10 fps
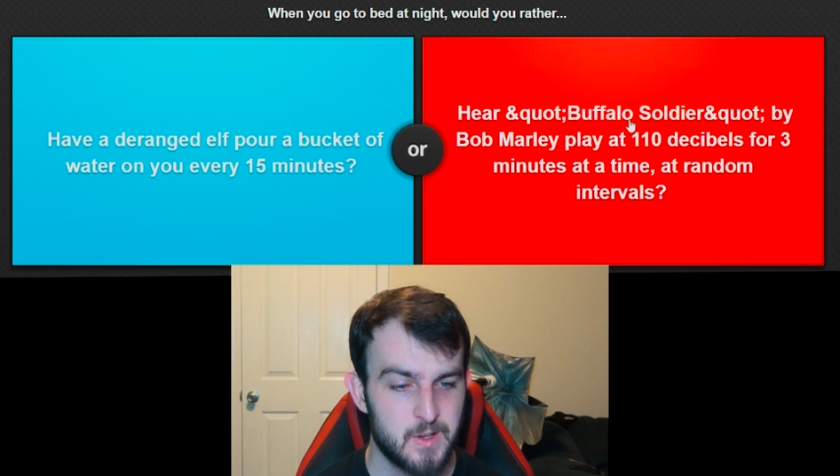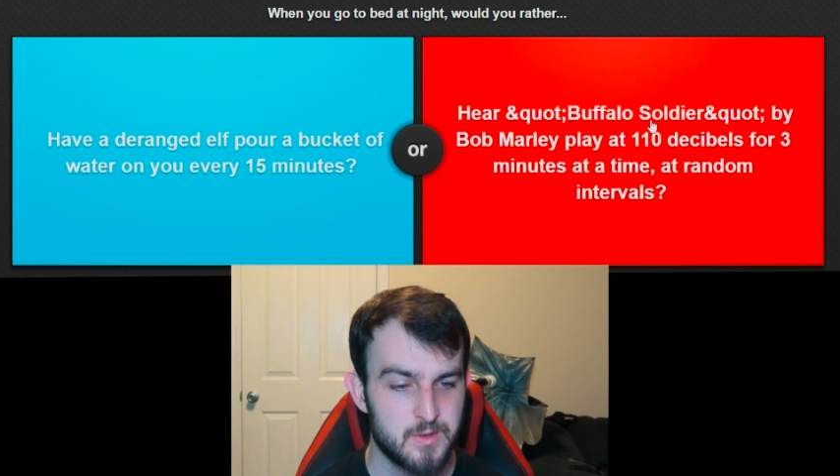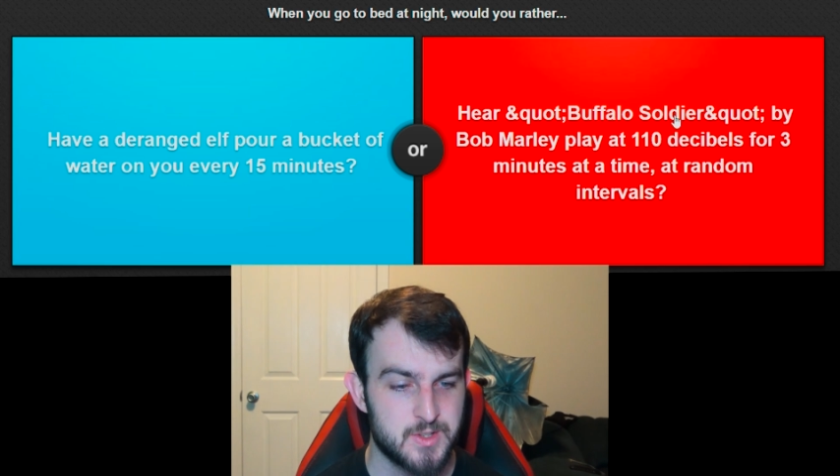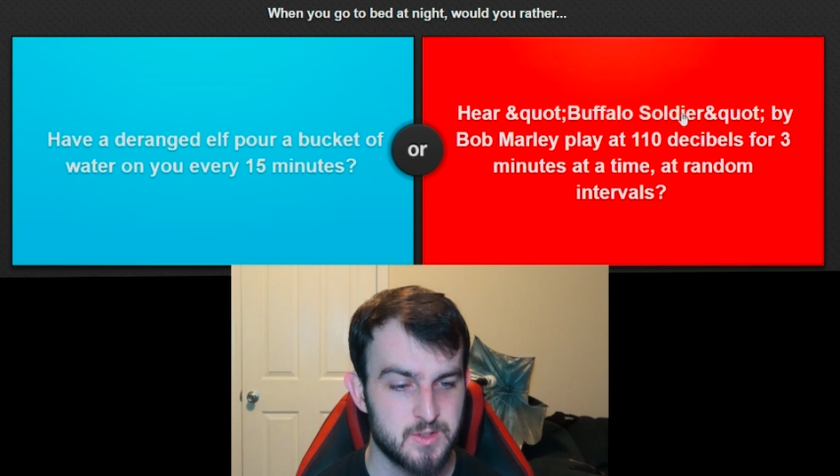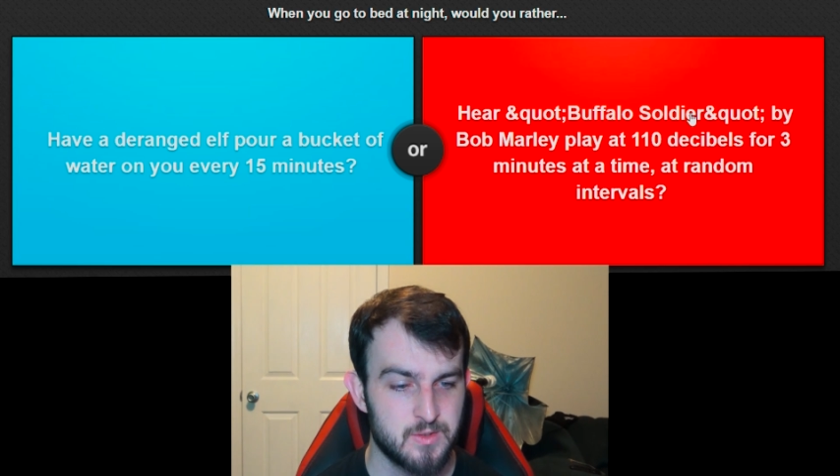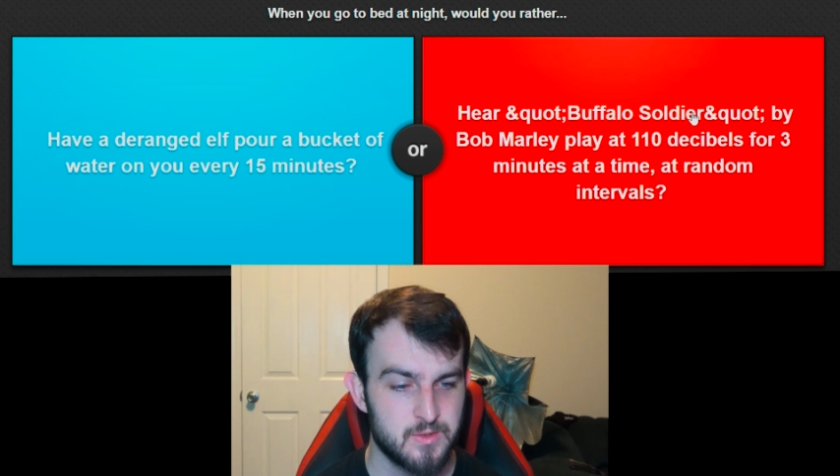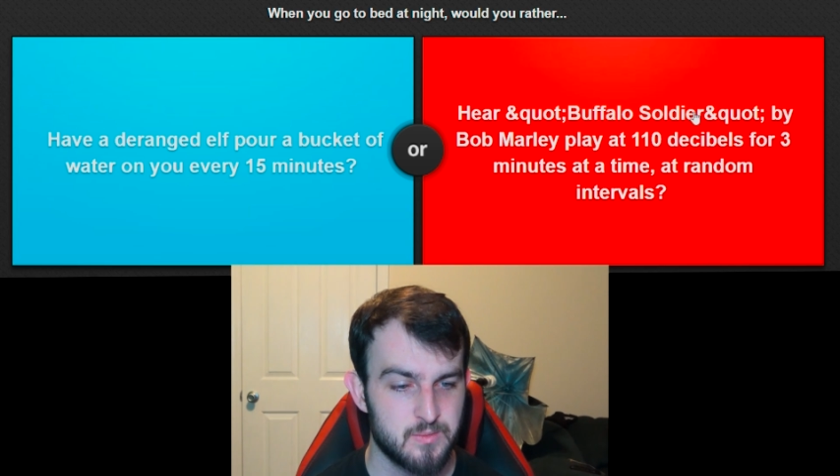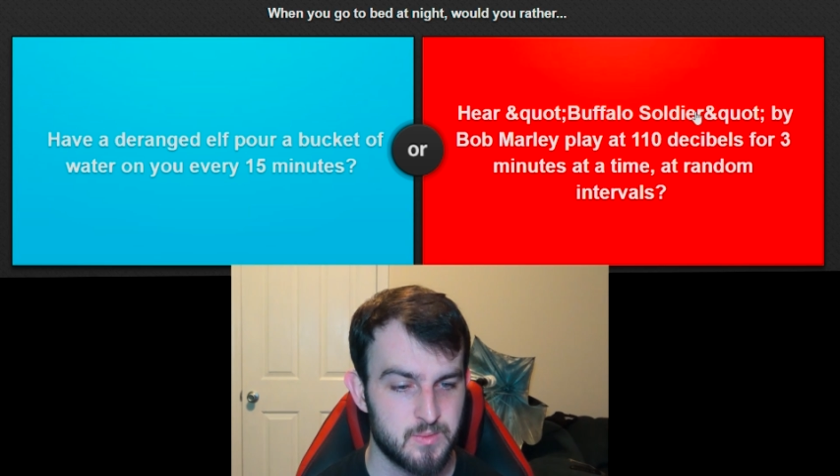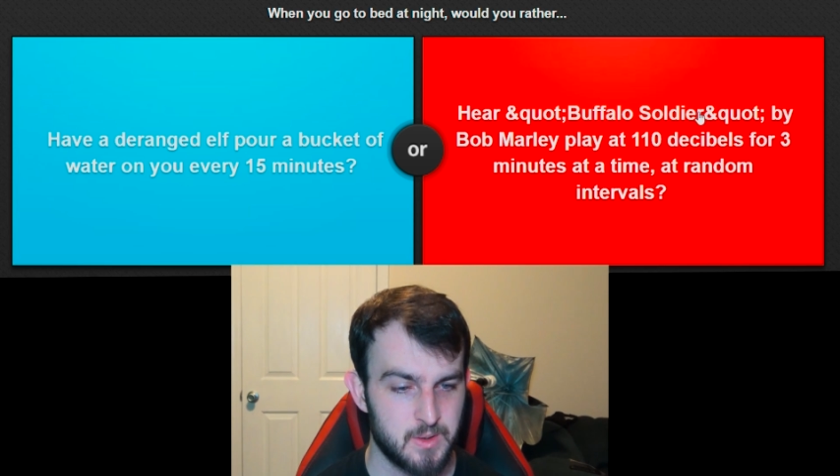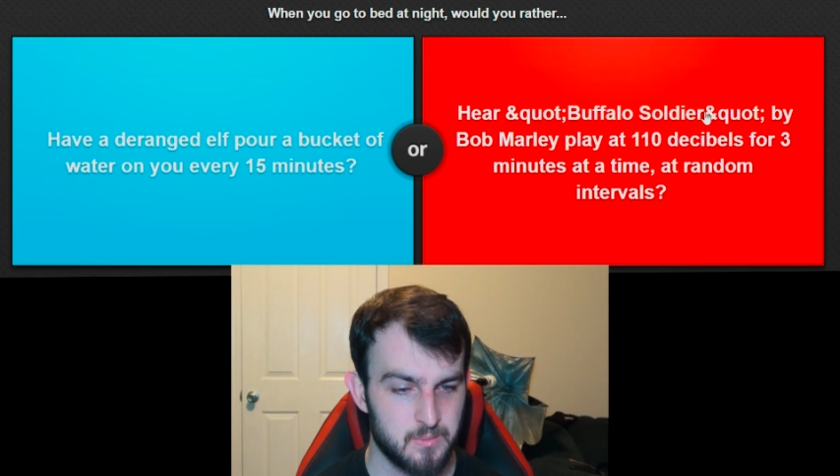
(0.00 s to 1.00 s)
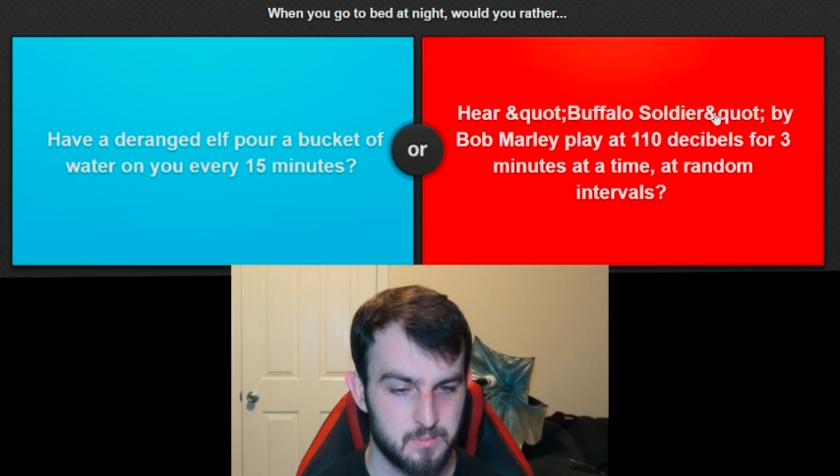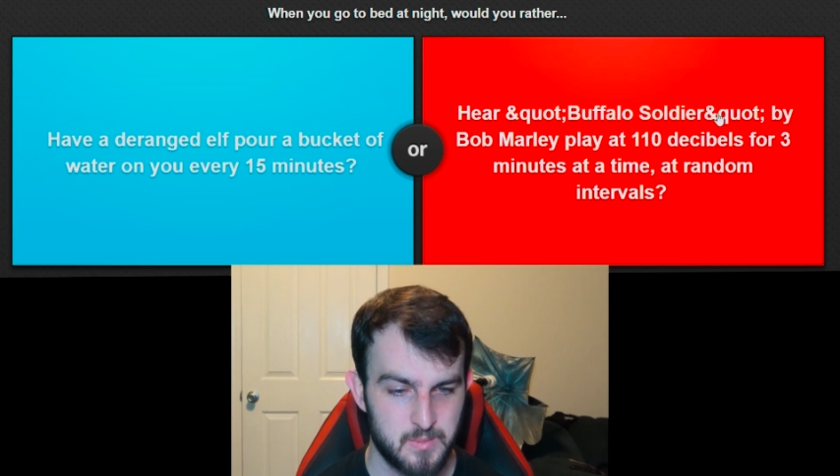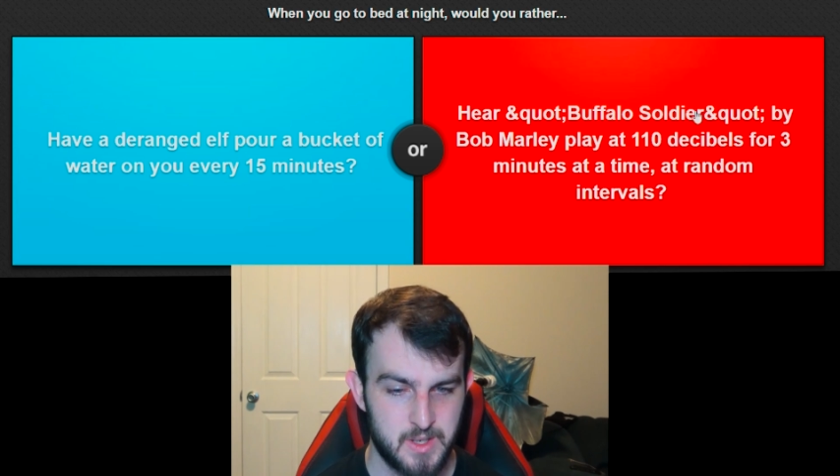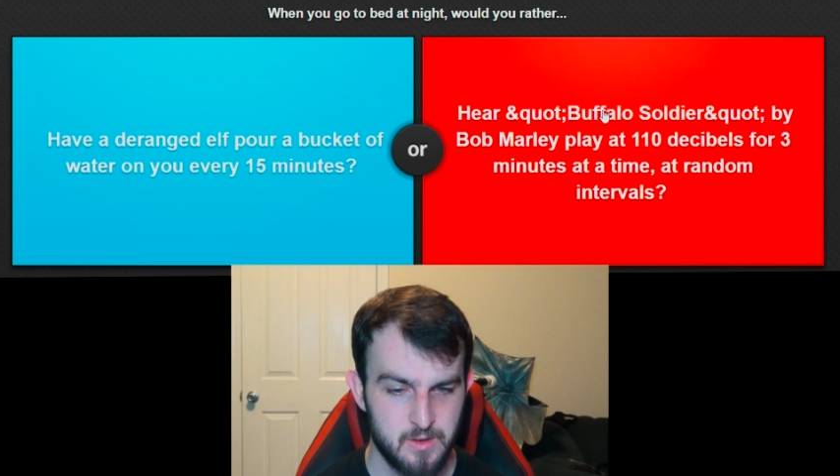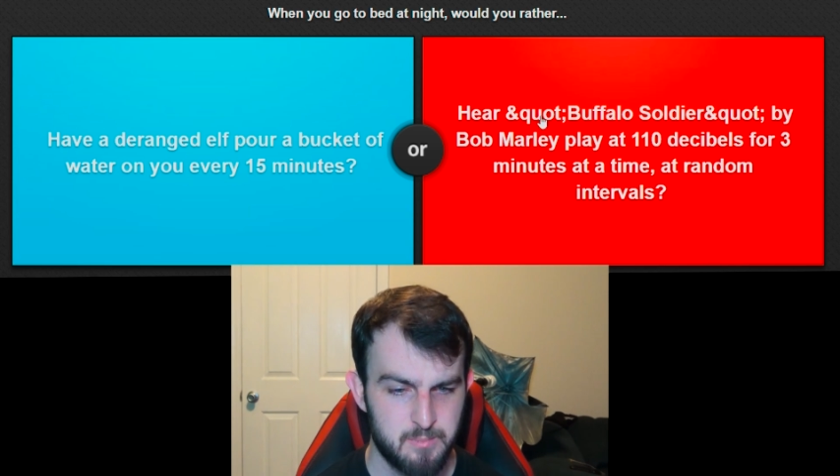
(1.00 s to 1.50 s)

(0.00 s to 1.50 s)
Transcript: Buffalo Sol wait,